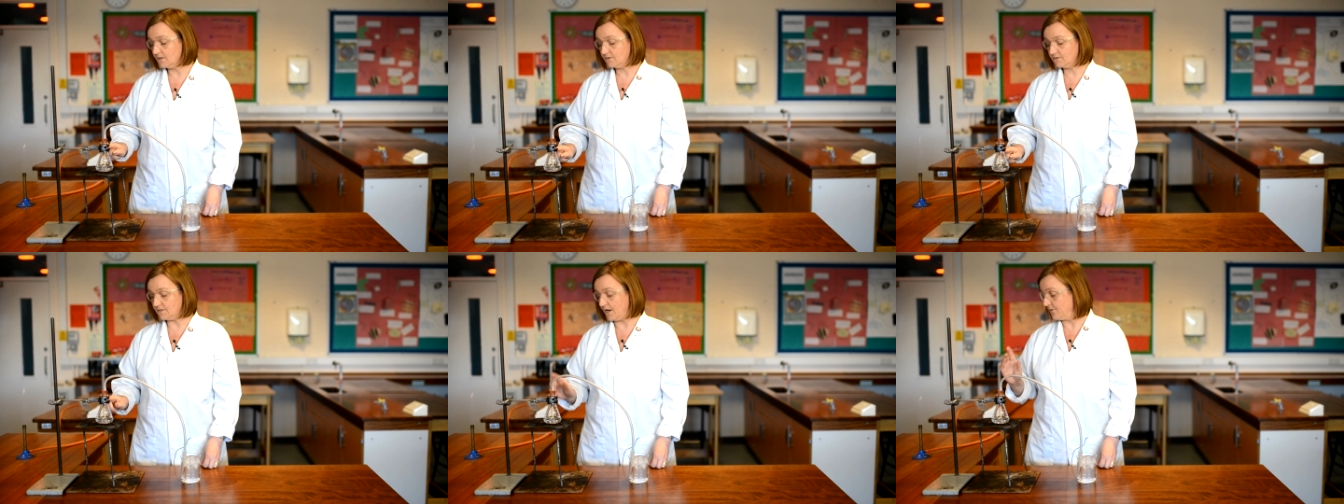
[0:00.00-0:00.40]

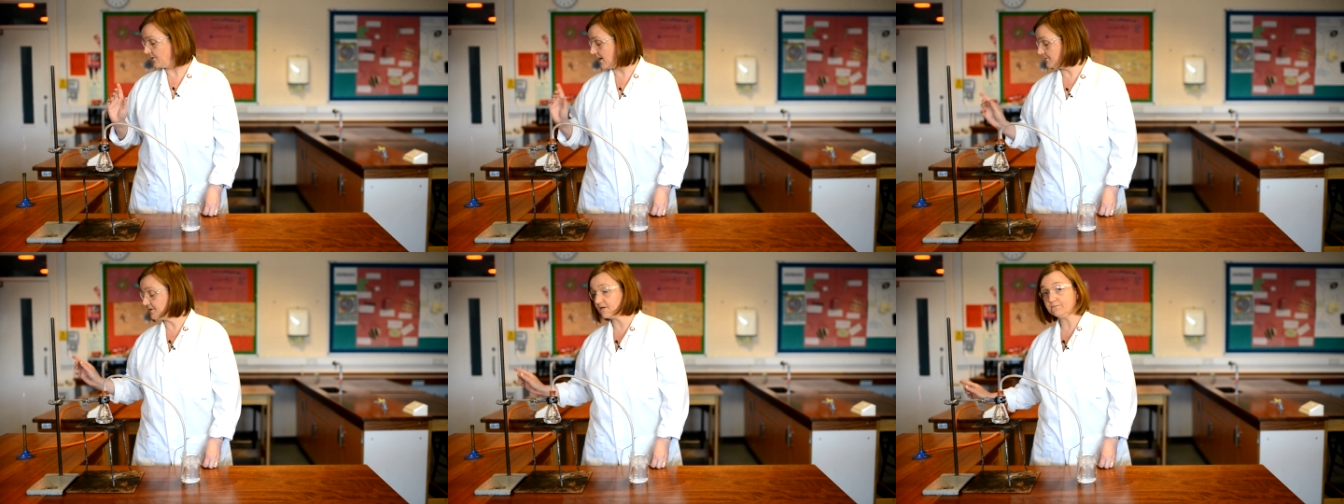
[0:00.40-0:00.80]
So
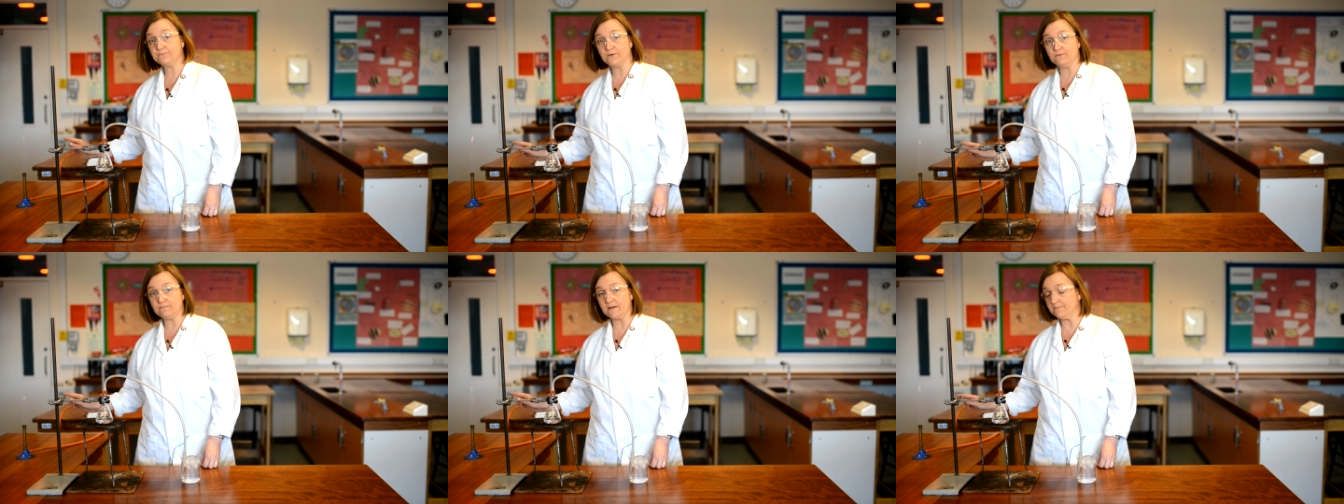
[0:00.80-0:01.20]
I'm going to
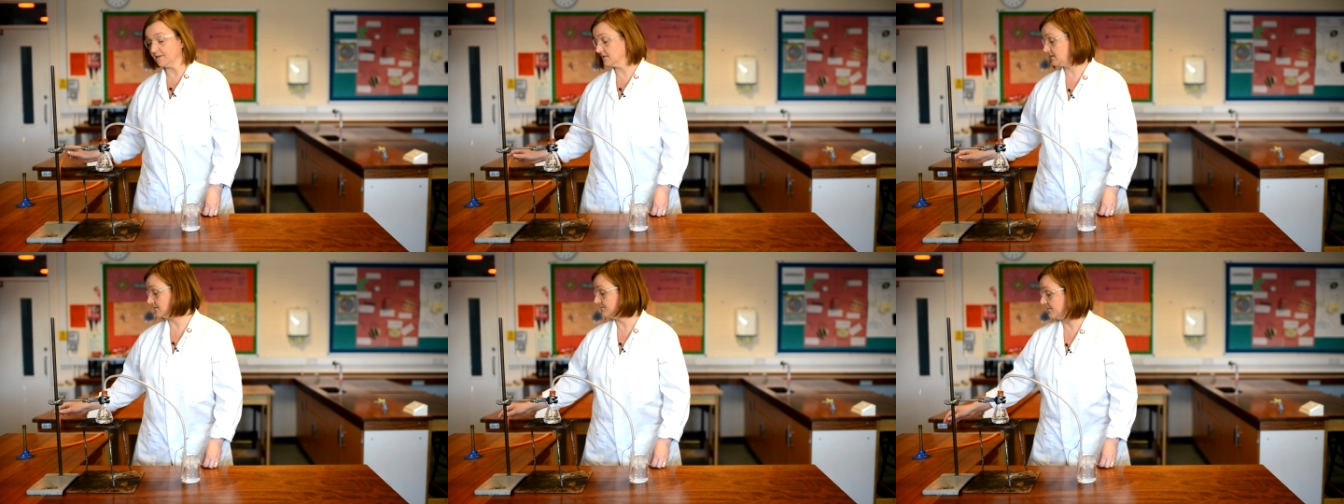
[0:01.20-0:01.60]
put my
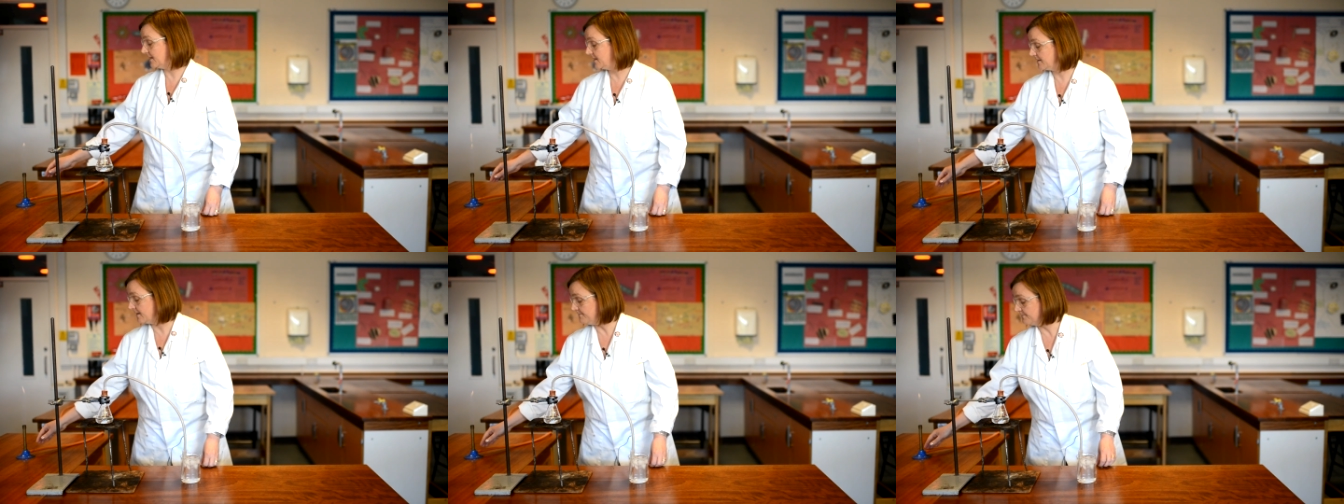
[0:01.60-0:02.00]
Bunsen
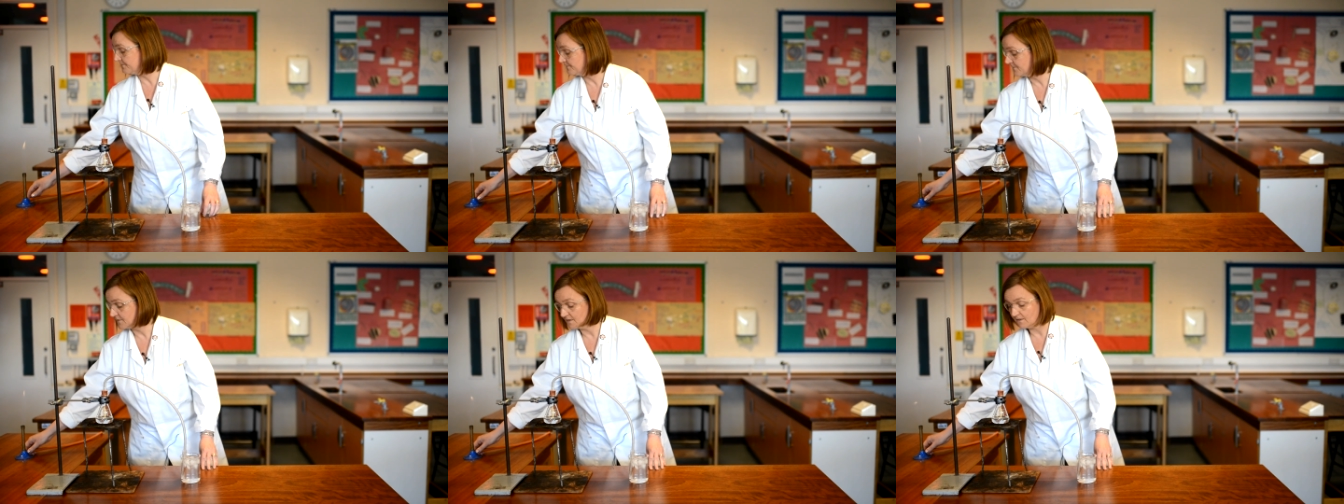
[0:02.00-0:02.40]
burner
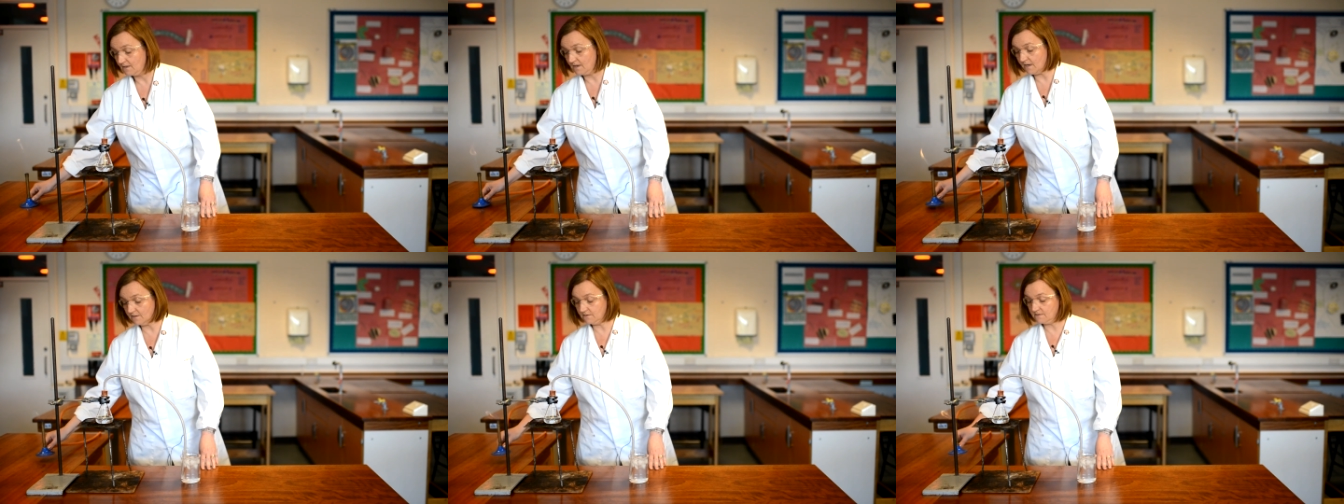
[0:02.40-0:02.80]

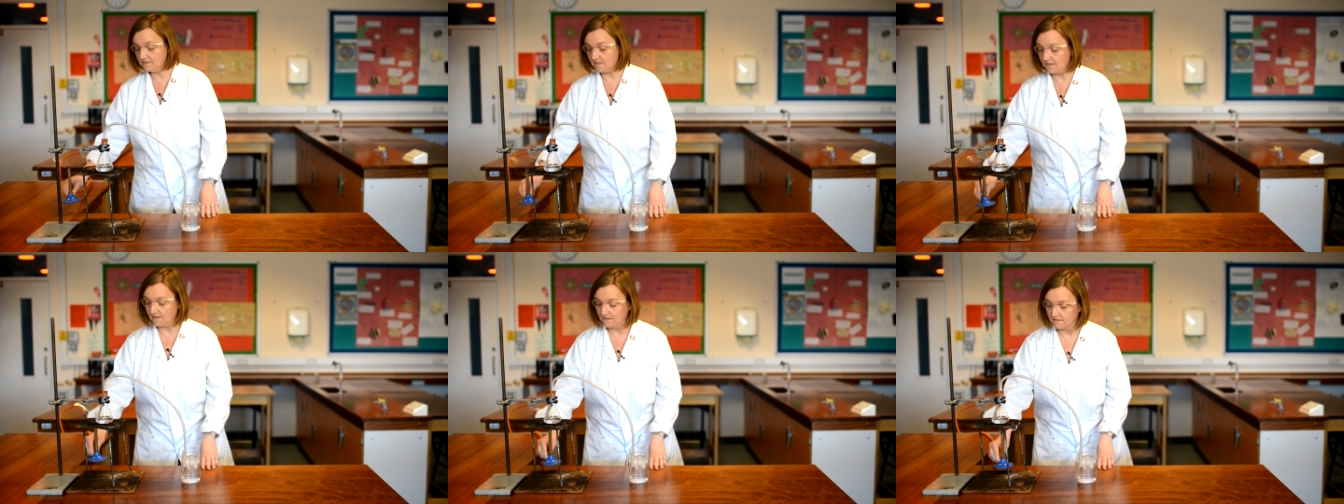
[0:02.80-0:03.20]

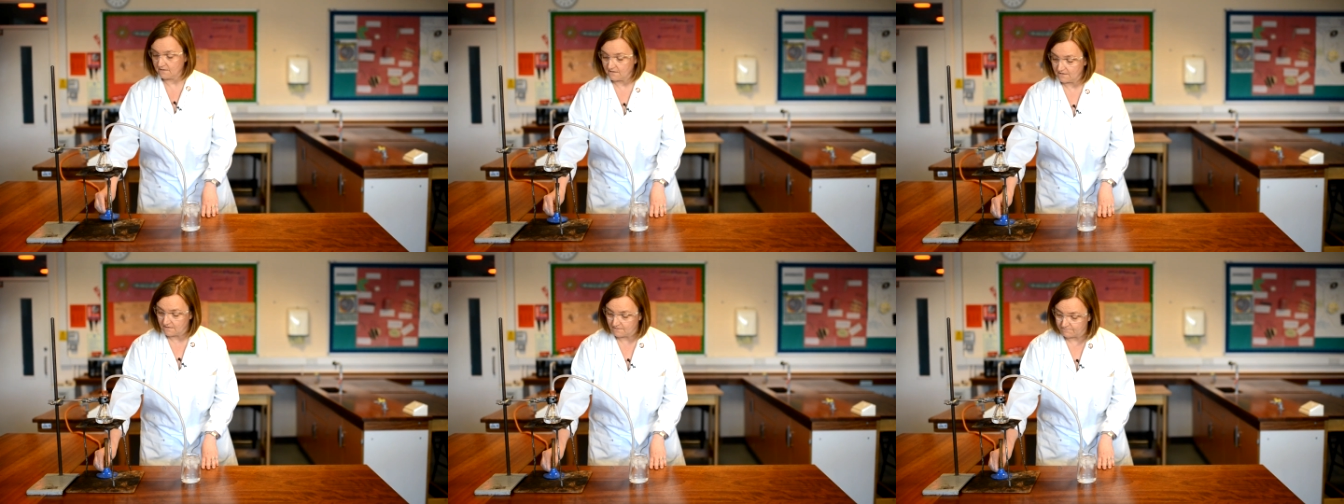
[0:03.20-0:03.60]
under
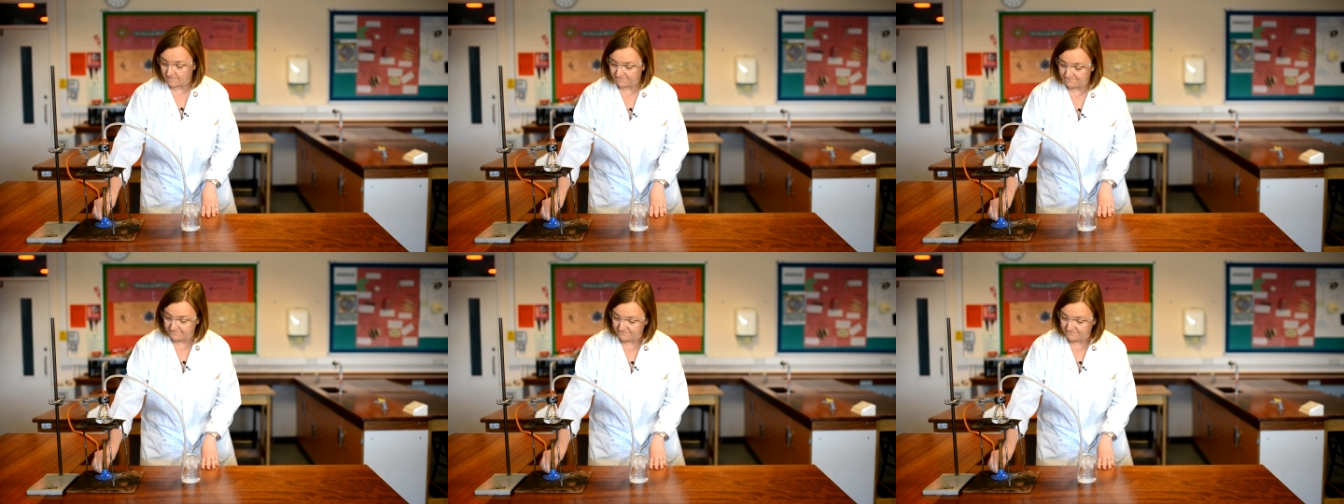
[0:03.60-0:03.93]
my